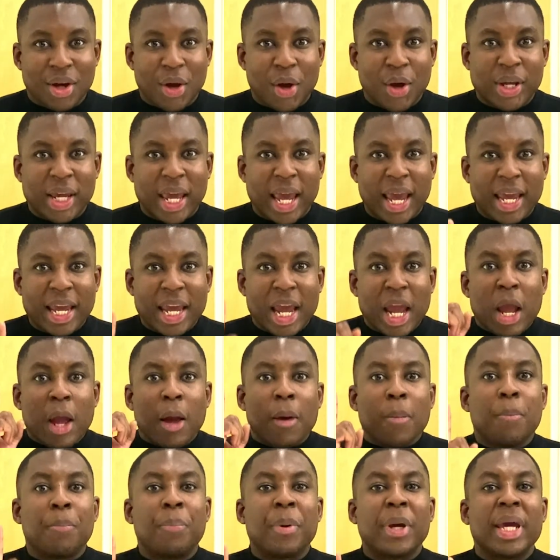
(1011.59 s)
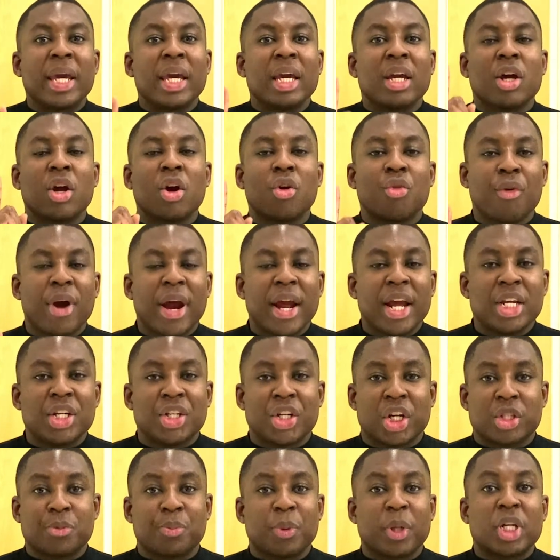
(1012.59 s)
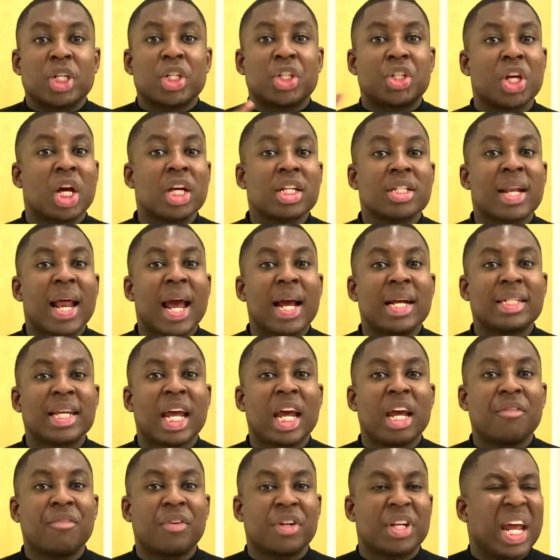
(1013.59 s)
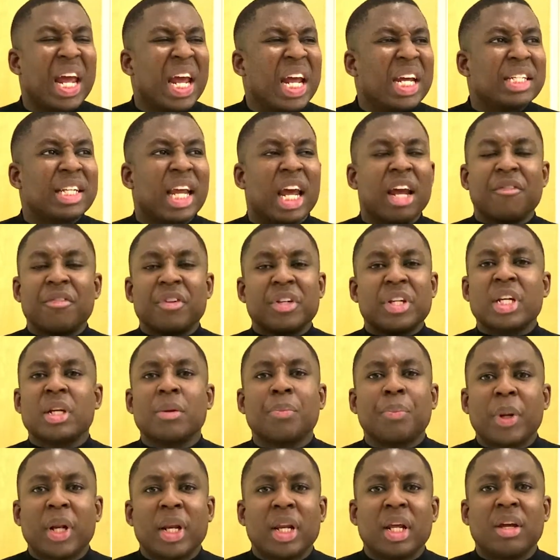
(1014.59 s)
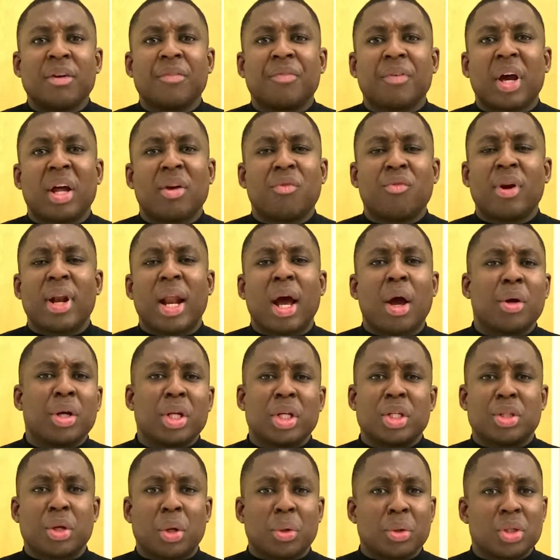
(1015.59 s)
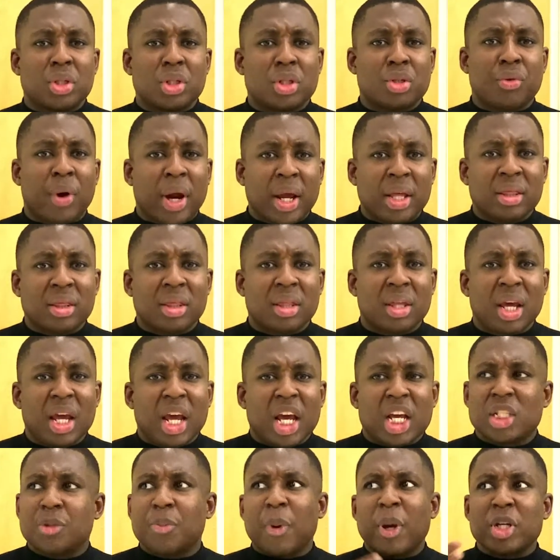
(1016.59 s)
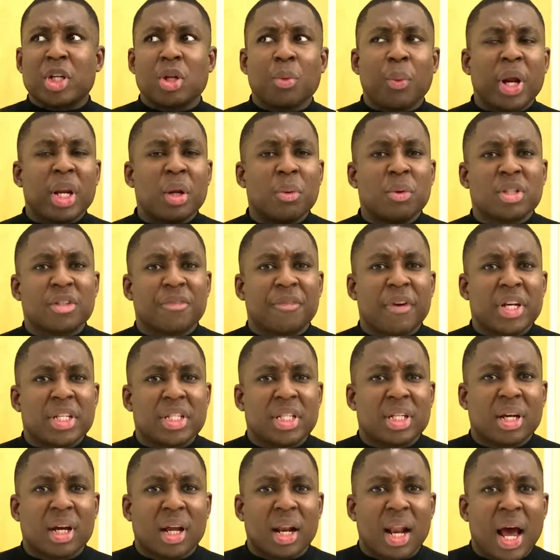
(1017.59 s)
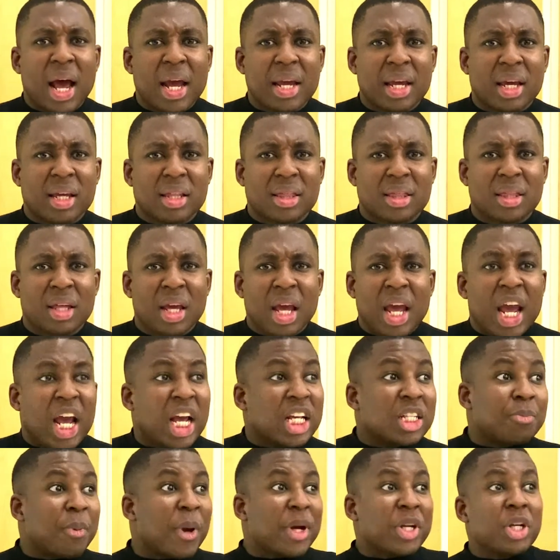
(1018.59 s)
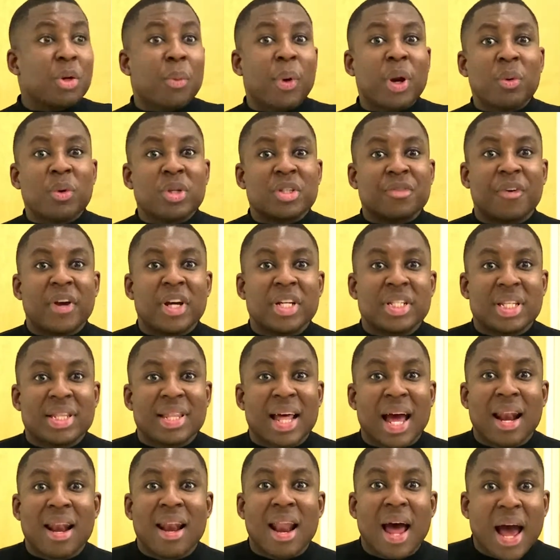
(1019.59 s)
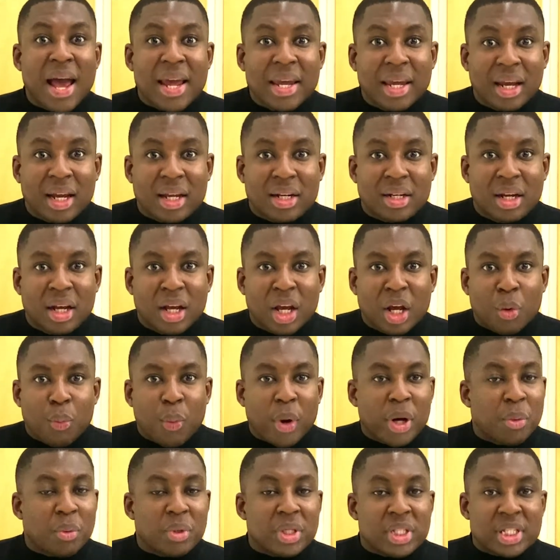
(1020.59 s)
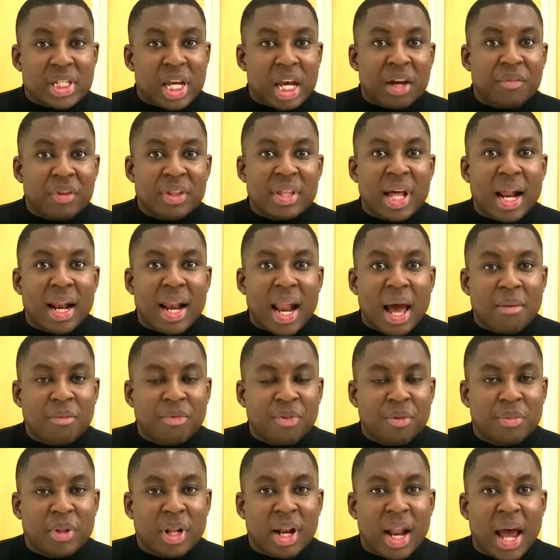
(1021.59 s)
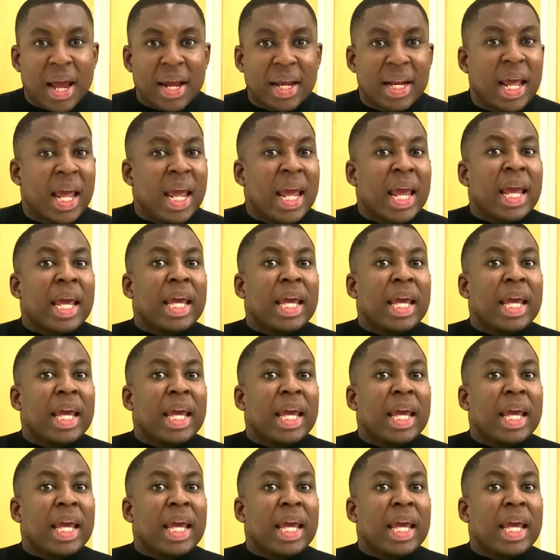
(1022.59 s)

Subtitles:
Okay, be courageous, because just like David didn't believe and rely on his own strength, especially when he was facing Goliath, especially when he was facing that lion, when he was saving that lamb from the lion.